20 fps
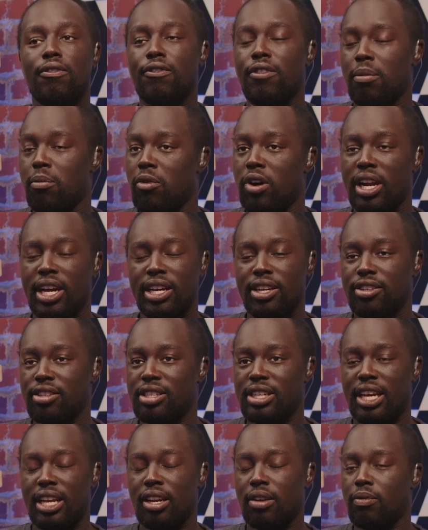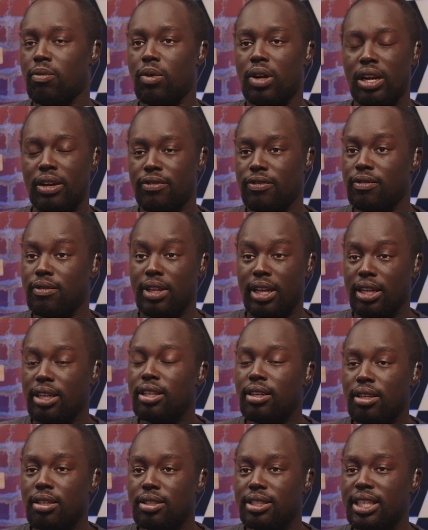from what I understand and what I've like
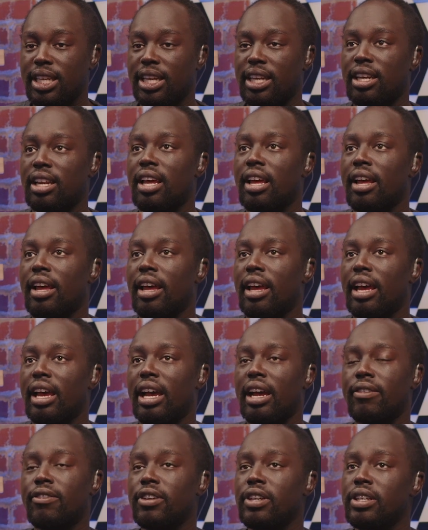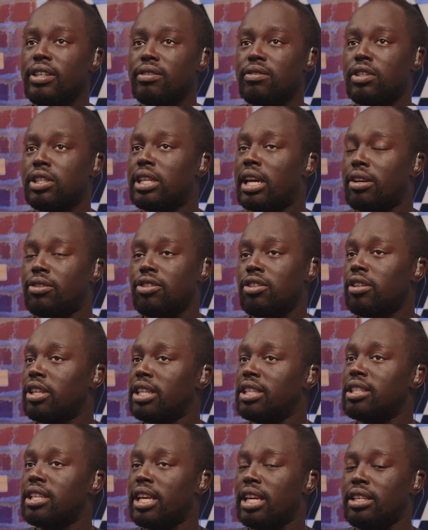seen, every South
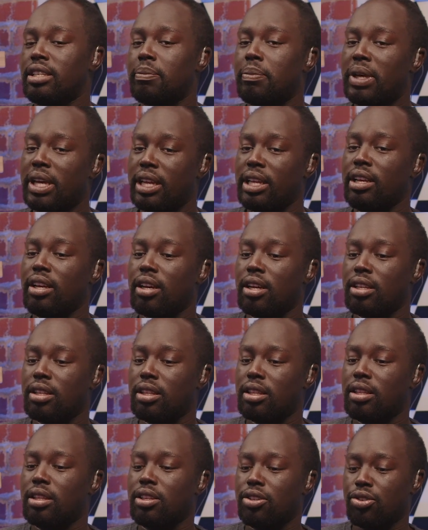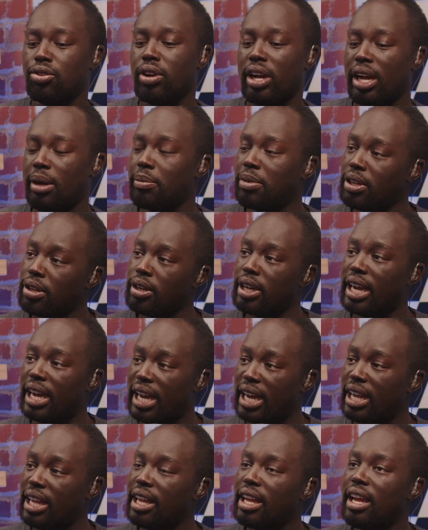Sudanese kid, depending on the tribe they're
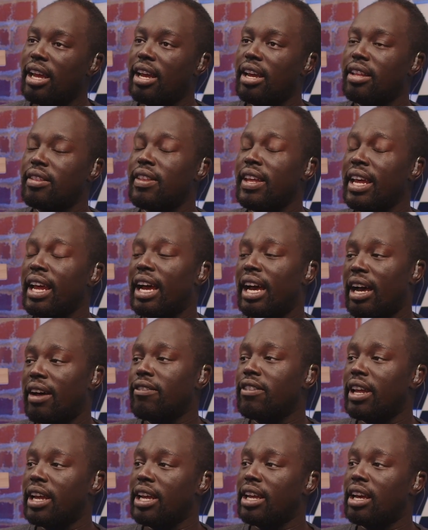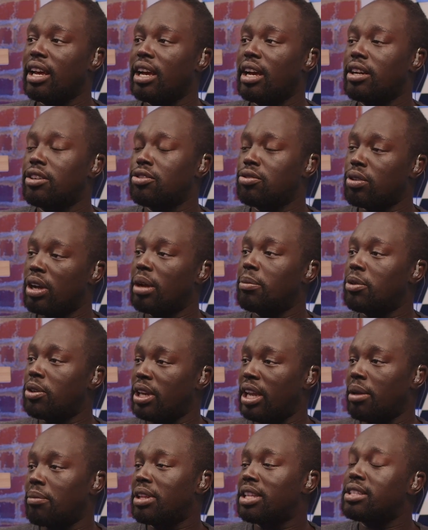at, they have like a tribal
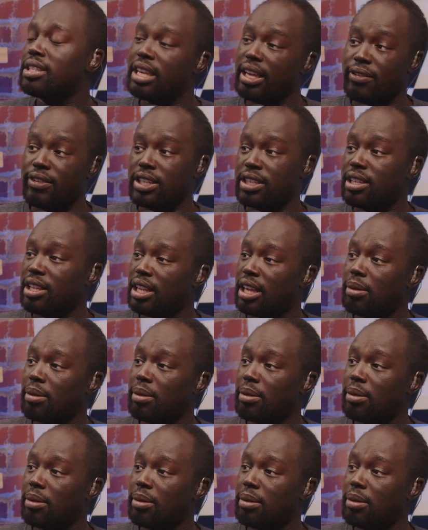name that's given to